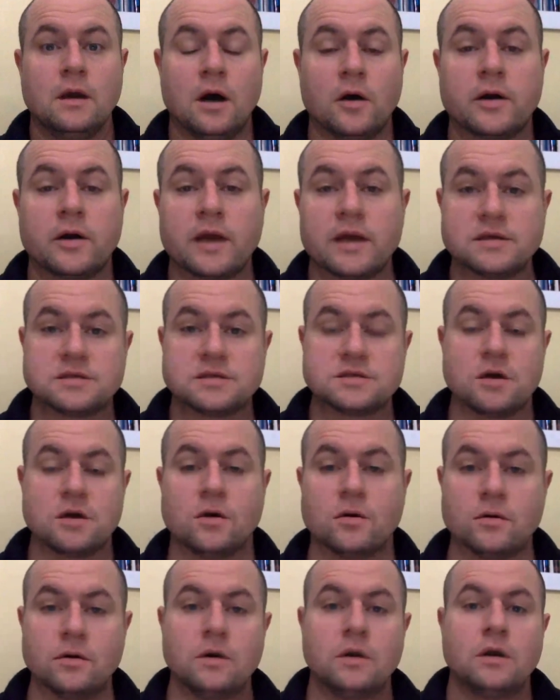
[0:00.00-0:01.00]
Okay,
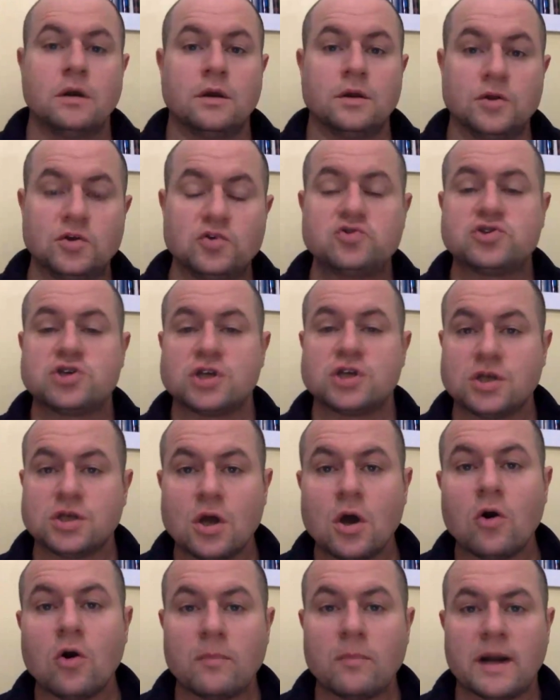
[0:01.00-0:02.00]
so you should
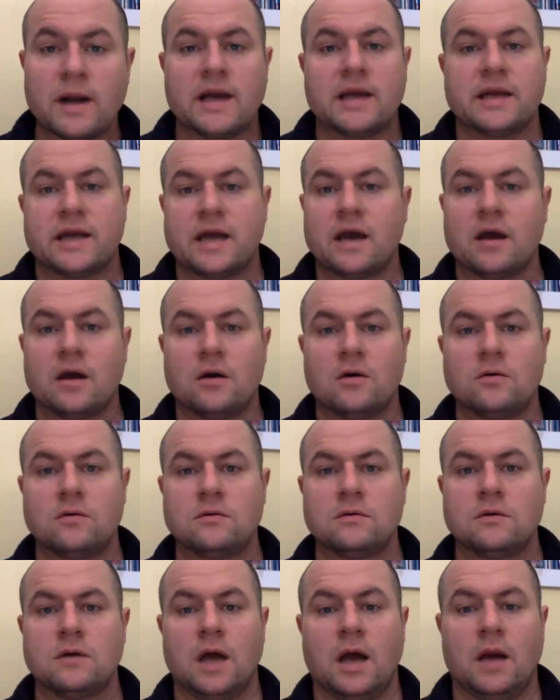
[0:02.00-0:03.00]
know by
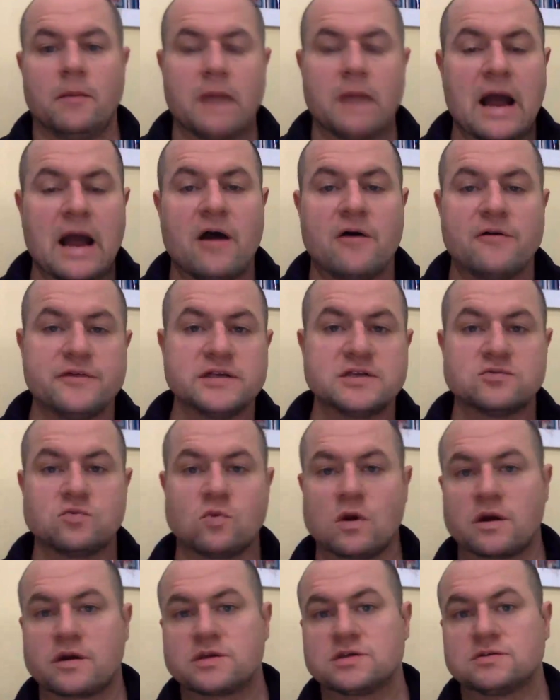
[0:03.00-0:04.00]
now how this
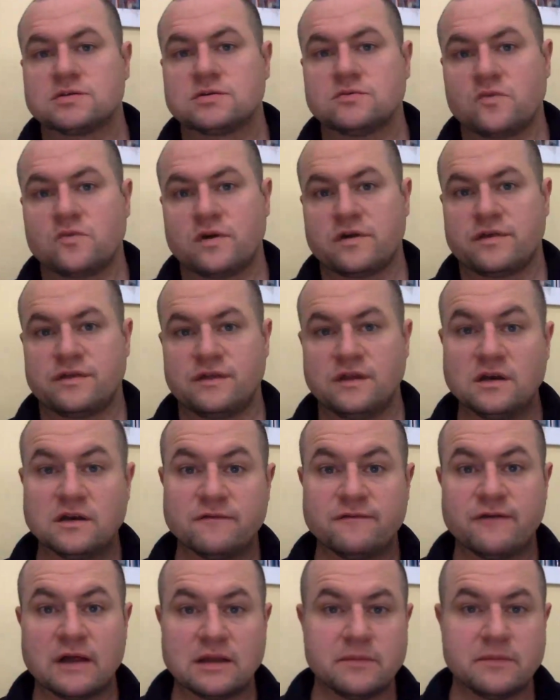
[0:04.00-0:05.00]
works with the
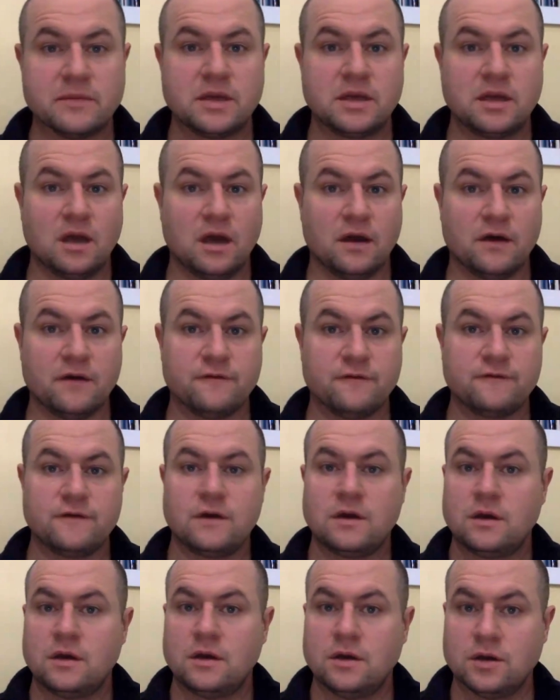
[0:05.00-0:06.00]
development of
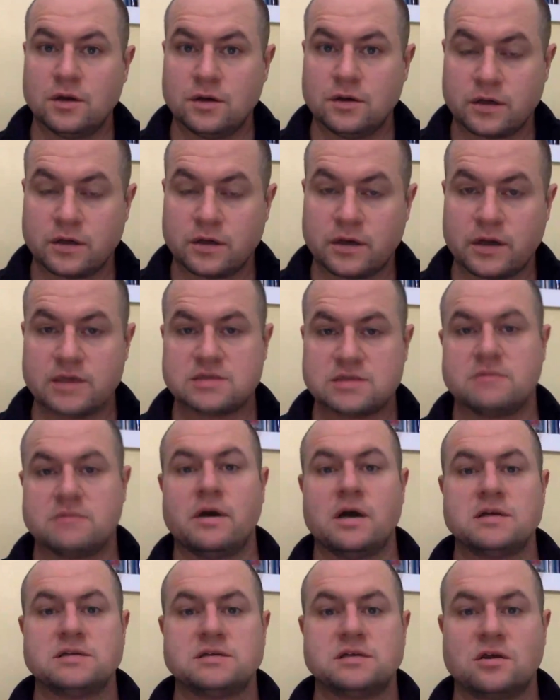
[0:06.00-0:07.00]

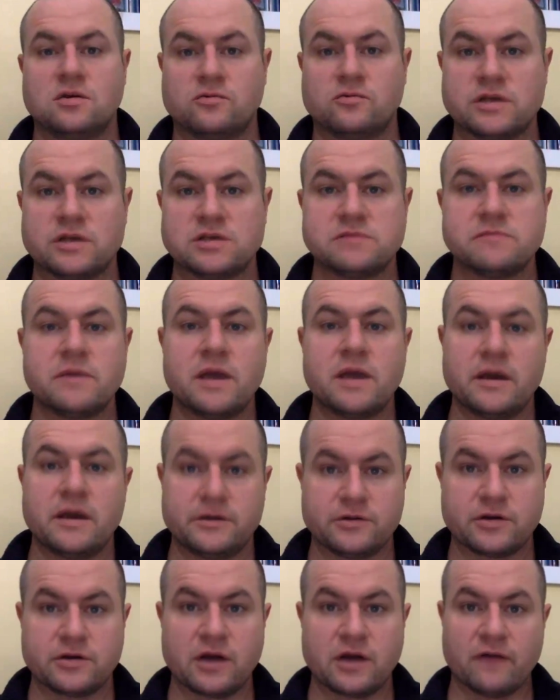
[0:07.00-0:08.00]
customizing your resume
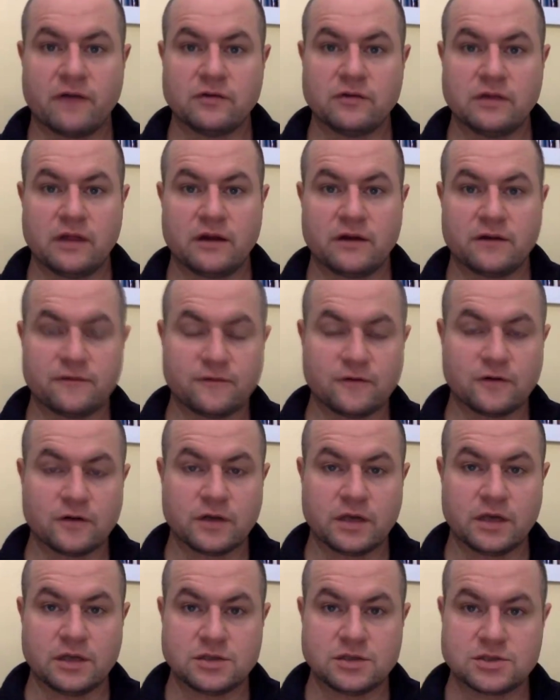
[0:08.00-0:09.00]
and your cover letter for
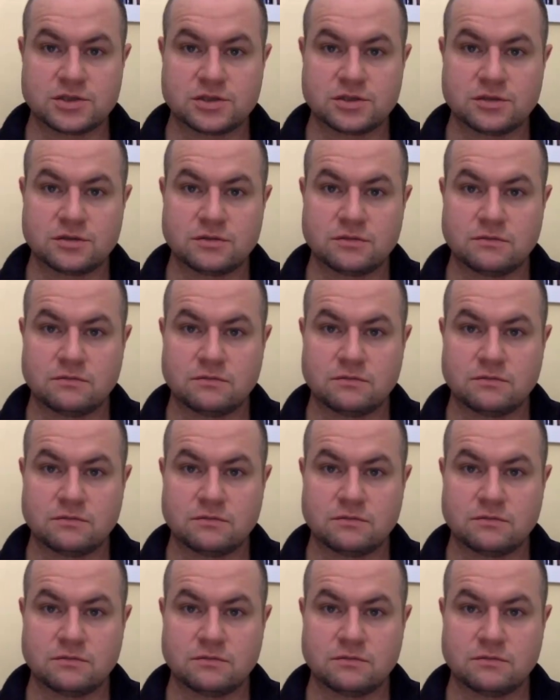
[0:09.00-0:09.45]
each